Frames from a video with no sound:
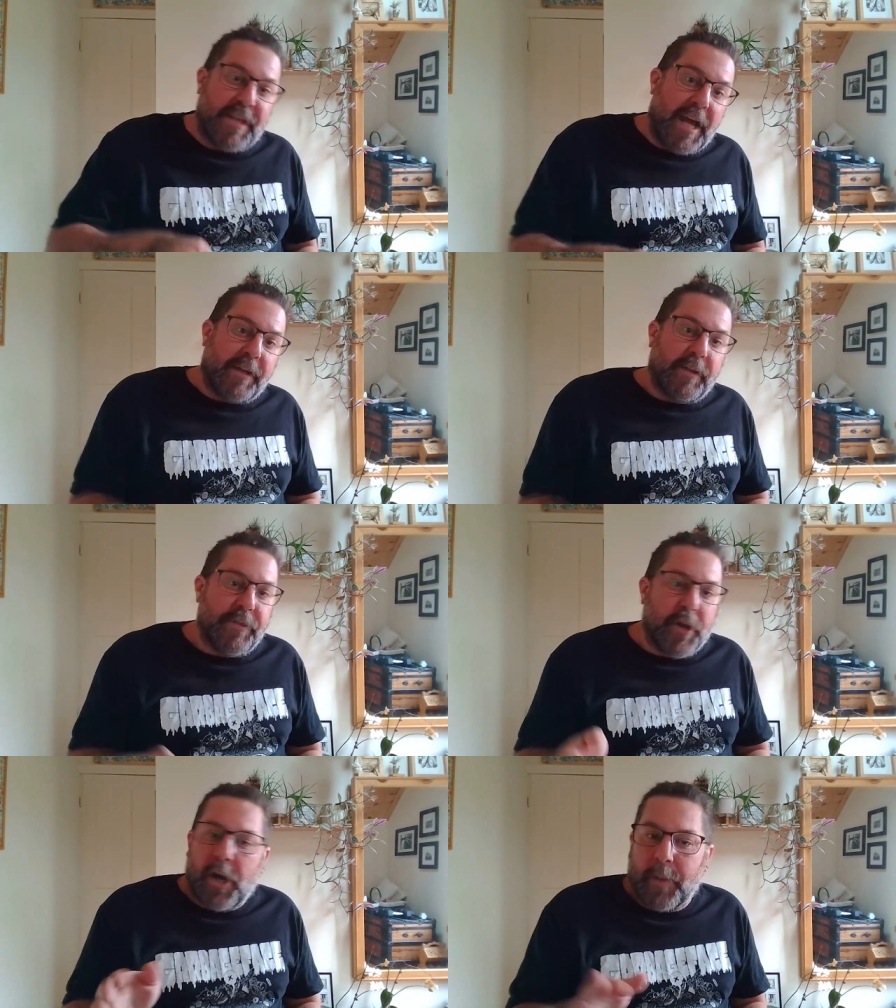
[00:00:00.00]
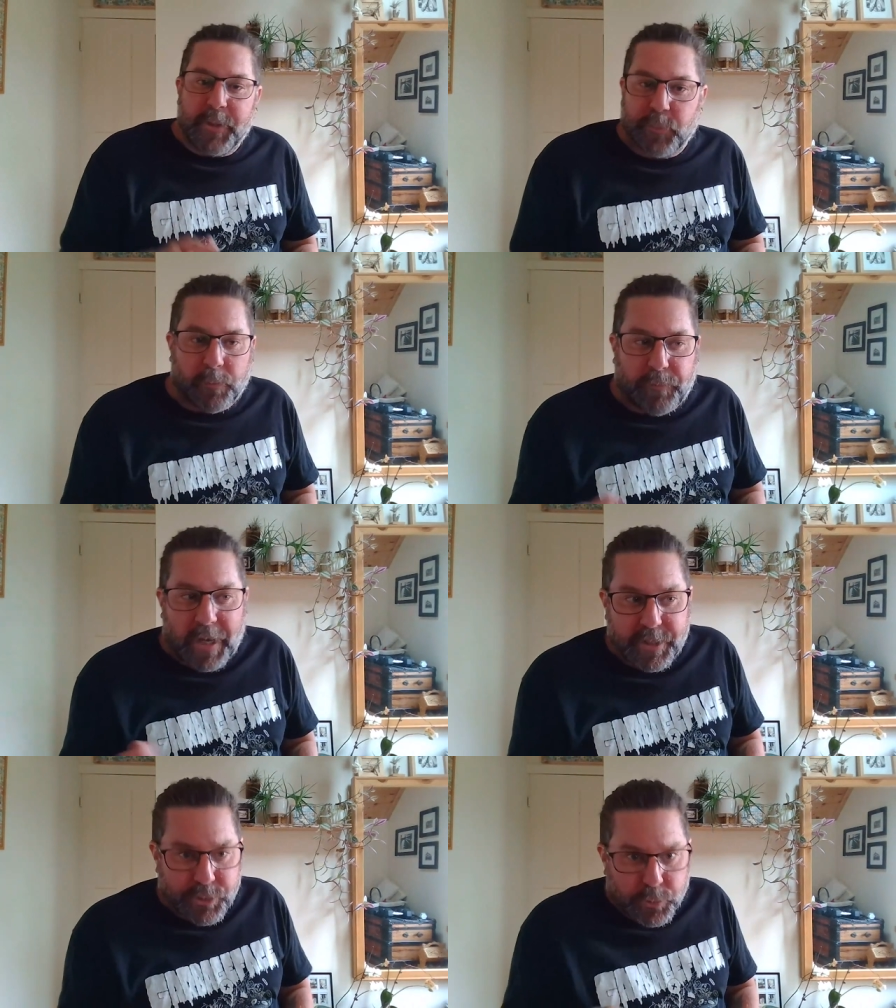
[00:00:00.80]
that, and the hobbies will
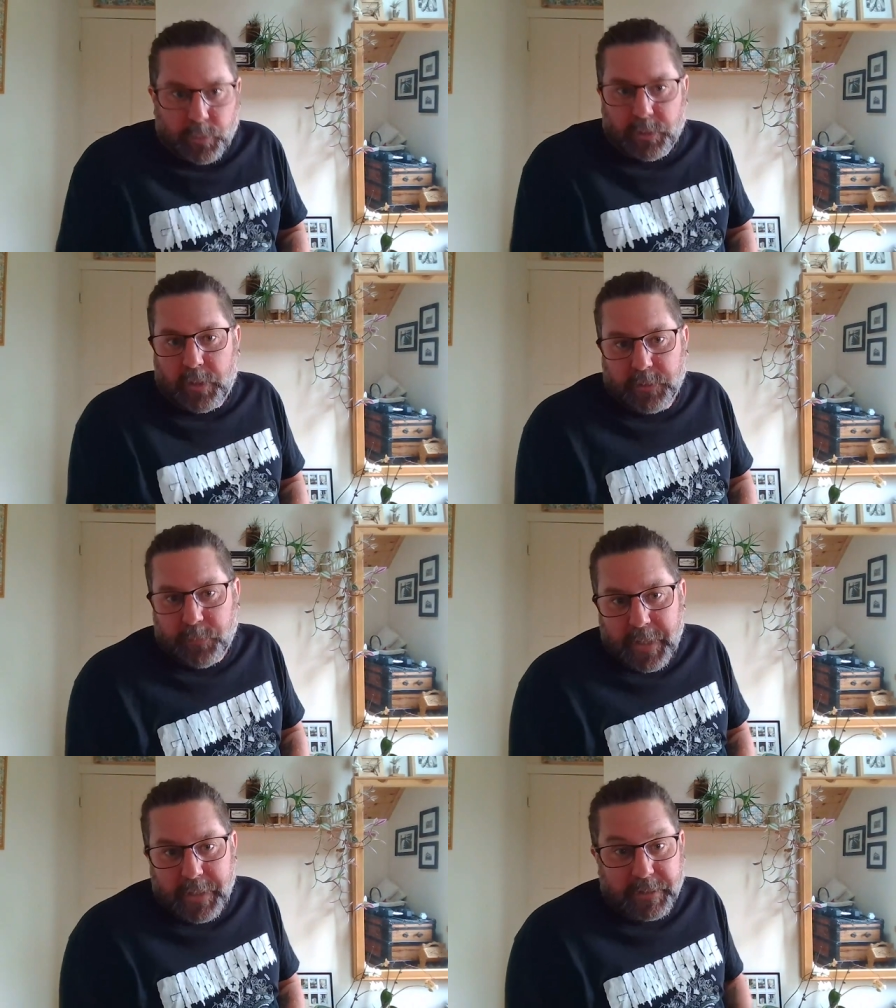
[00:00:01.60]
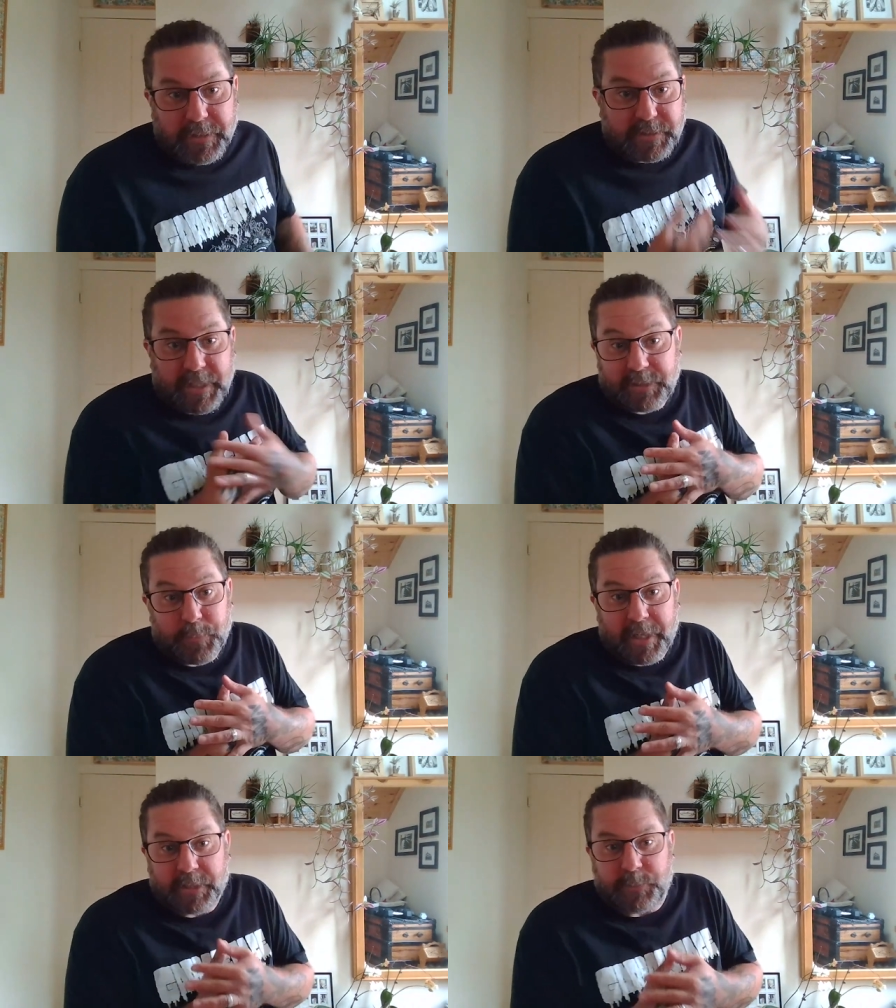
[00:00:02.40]
find you along the way. At least that's
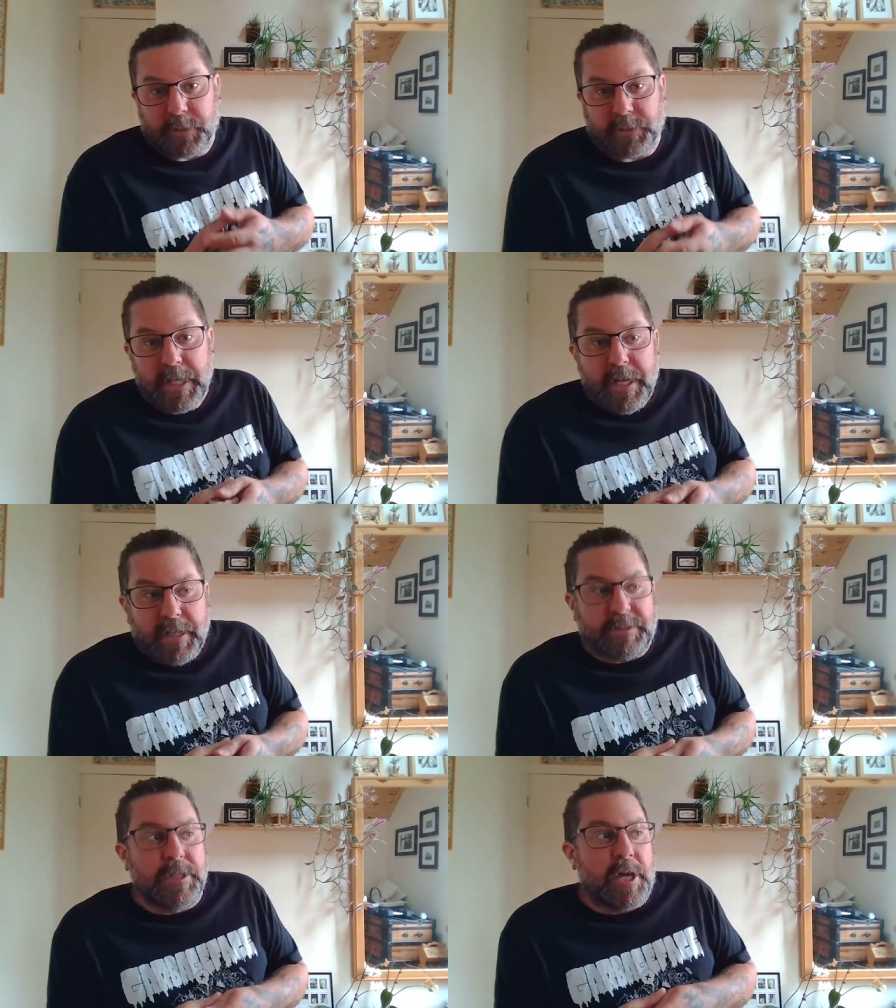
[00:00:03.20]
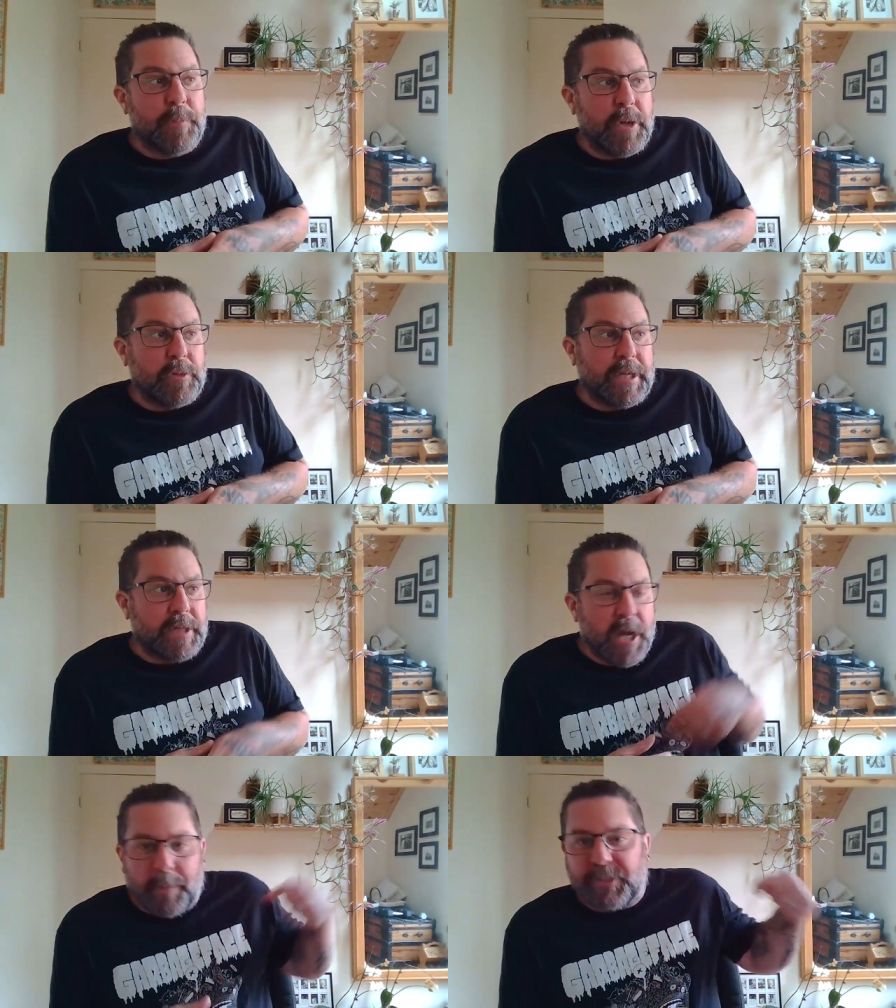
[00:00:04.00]
my True. experience. It's not about yeah. like
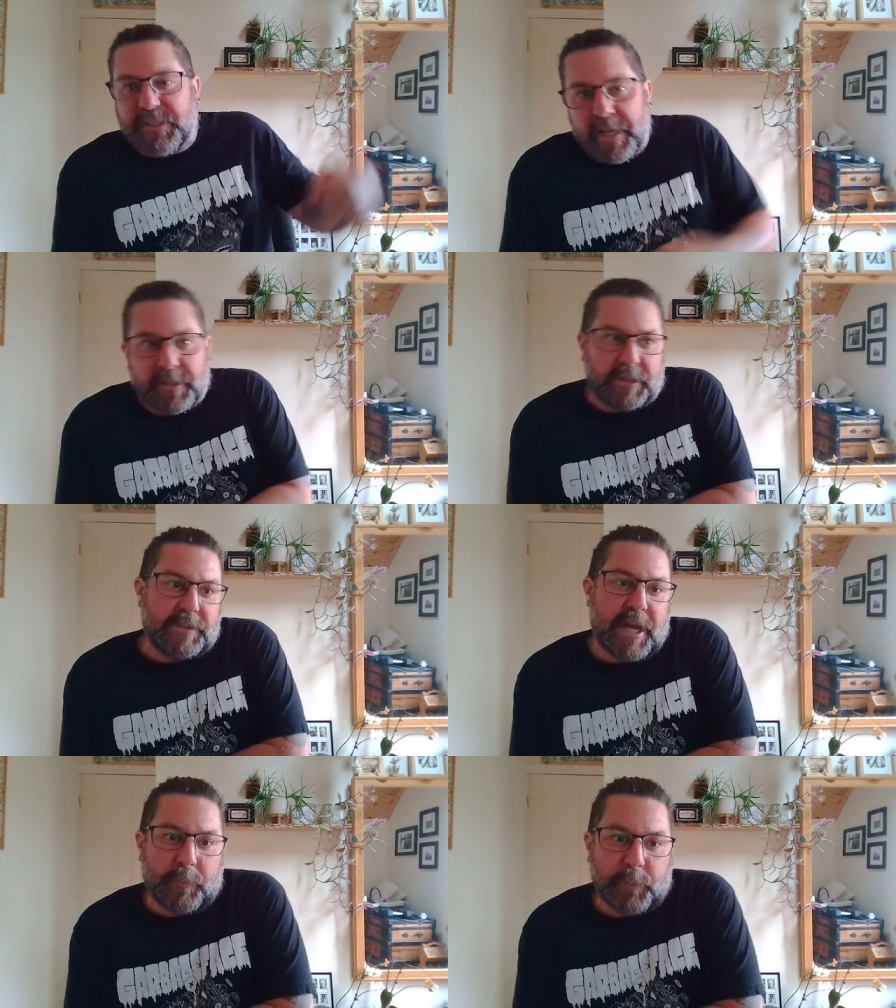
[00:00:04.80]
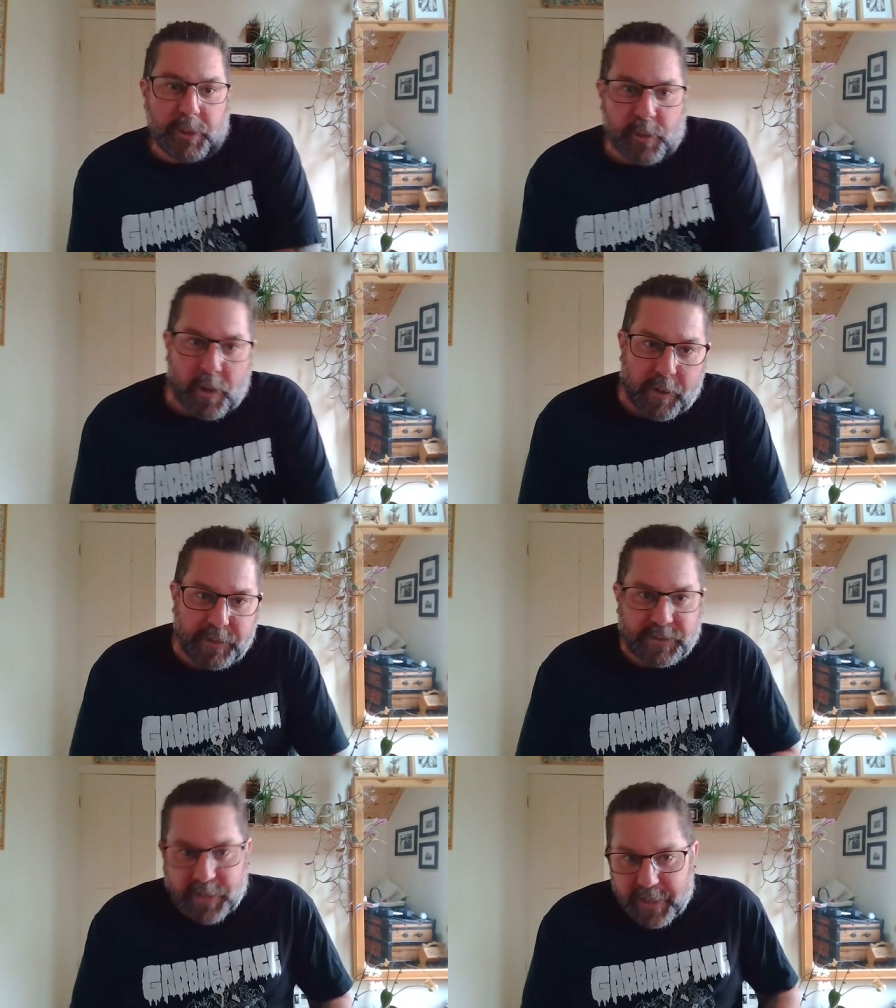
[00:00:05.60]
I'm a cyclist now. I'm going to go hard
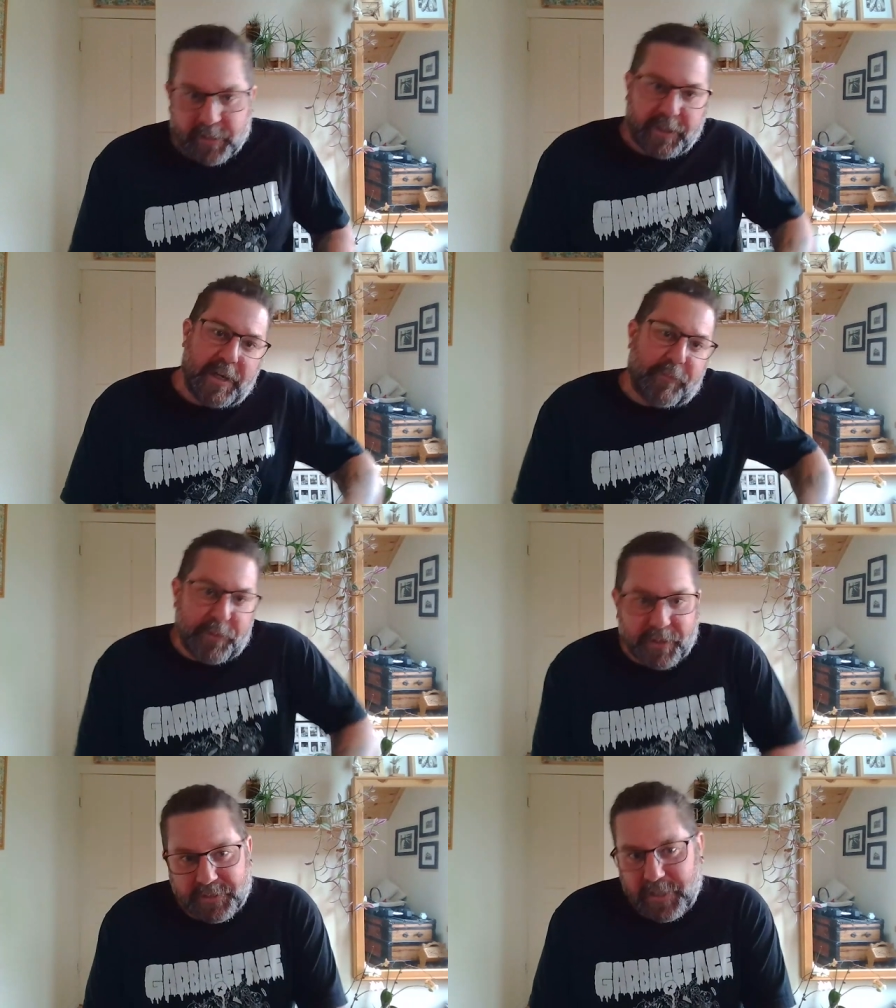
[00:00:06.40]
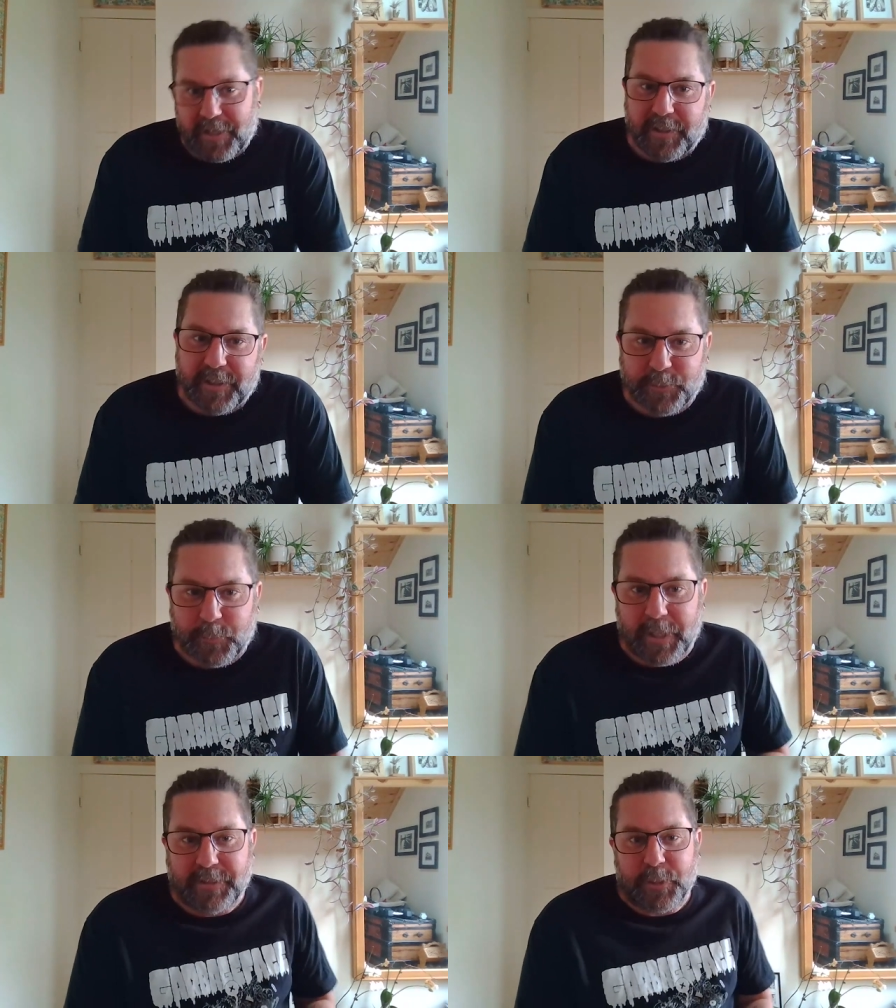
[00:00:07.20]
in cycling, and everything cycling is
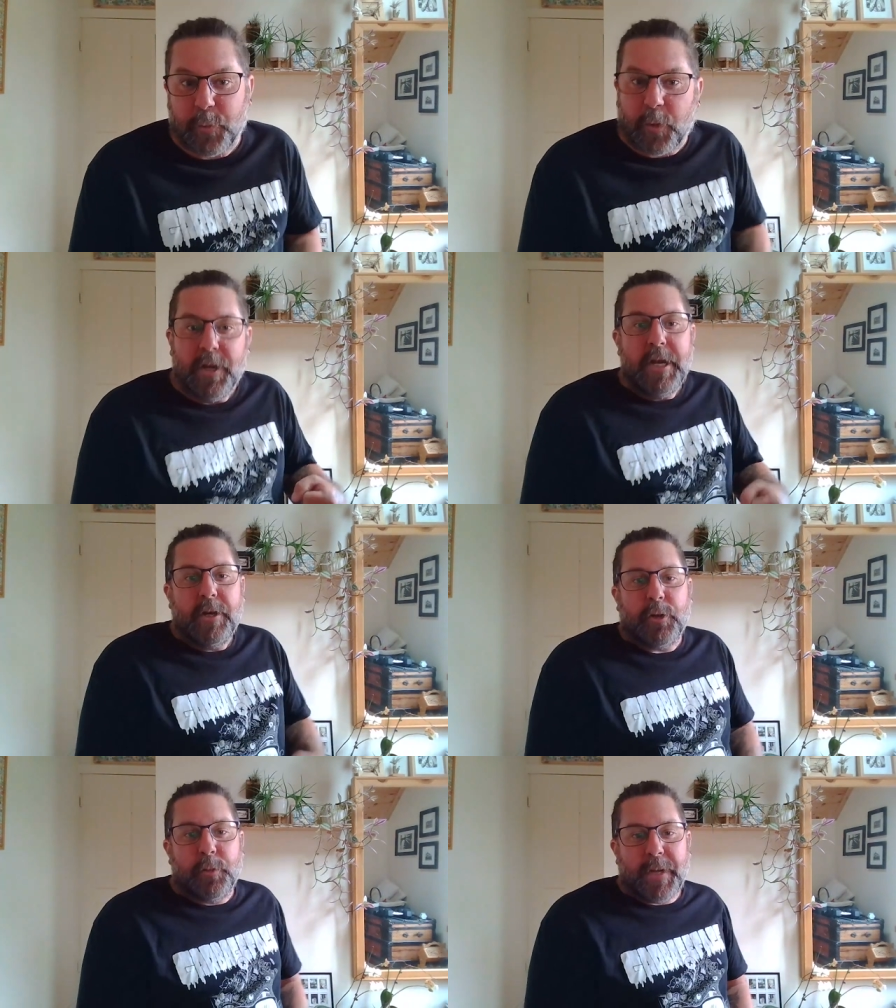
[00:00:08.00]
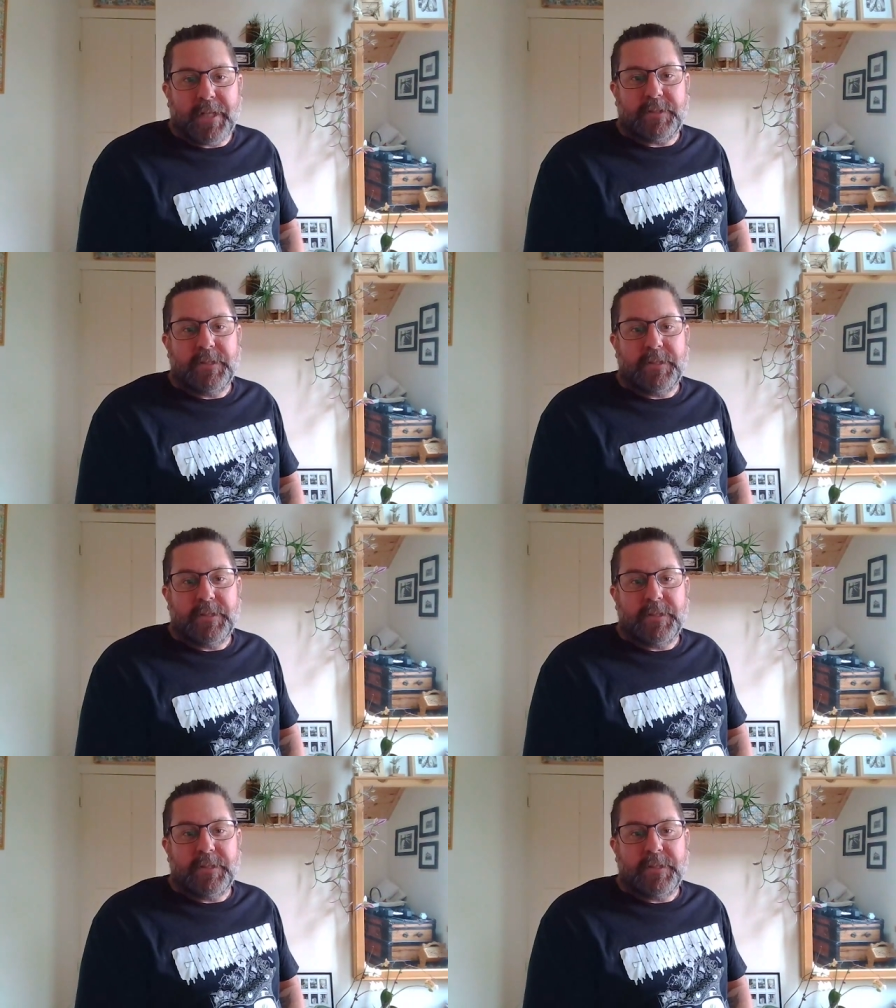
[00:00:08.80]
what I do, or urbex.